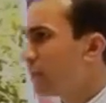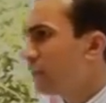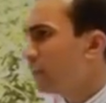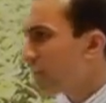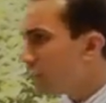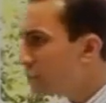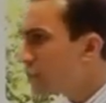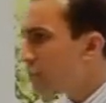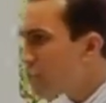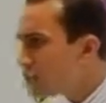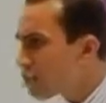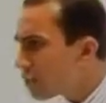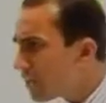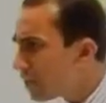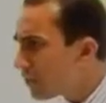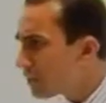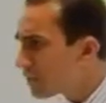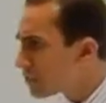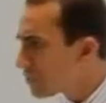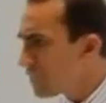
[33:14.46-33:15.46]
This is
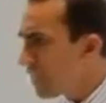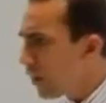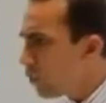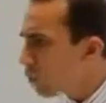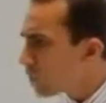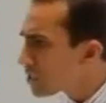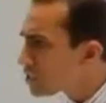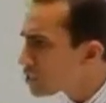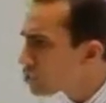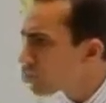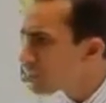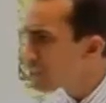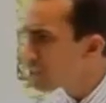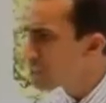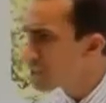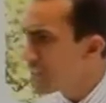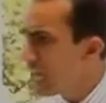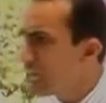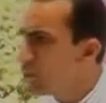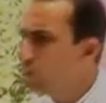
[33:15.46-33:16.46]
serious. See, I want us to
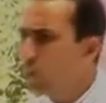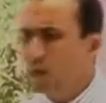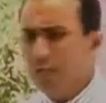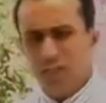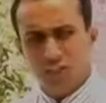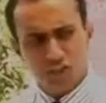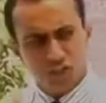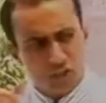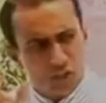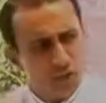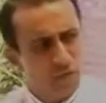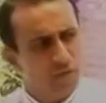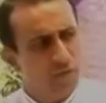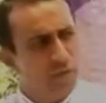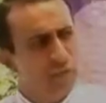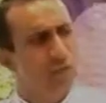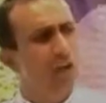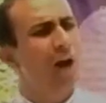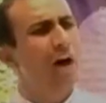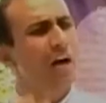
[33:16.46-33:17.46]
understand, while
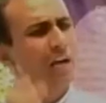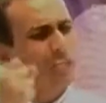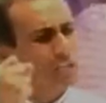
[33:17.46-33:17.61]
serving God